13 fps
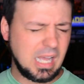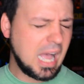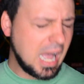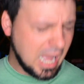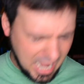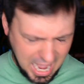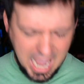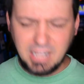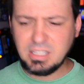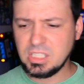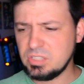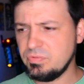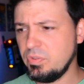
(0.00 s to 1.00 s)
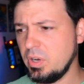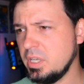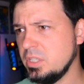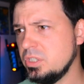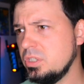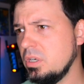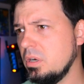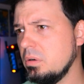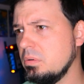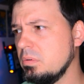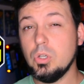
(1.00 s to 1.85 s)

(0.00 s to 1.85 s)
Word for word: Ah, I hate this fucking show.